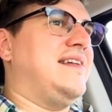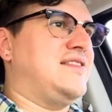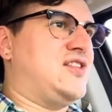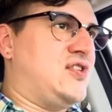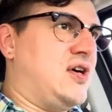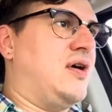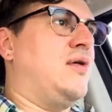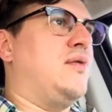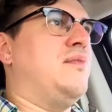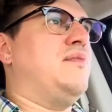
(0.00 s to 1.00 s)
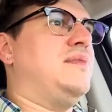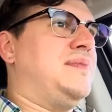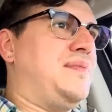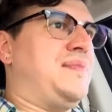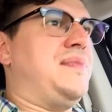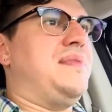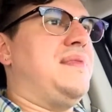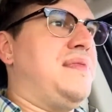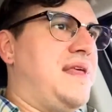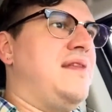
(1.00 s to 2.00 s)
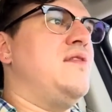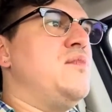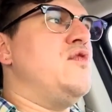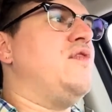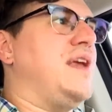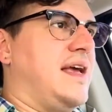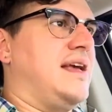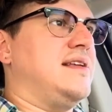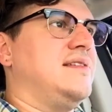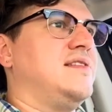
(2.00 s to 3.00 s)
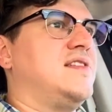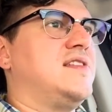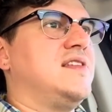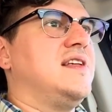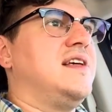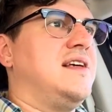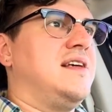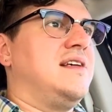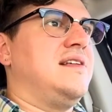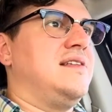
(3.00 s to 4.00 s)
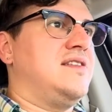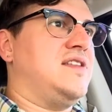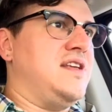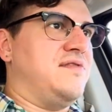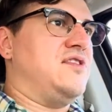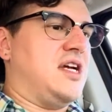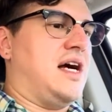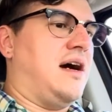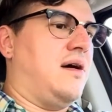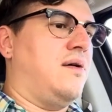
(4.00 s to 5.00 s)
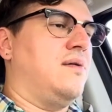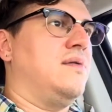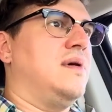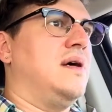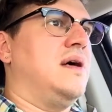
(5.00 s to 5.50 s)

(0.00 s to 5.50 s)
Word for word: So then the movie is Stephen Chow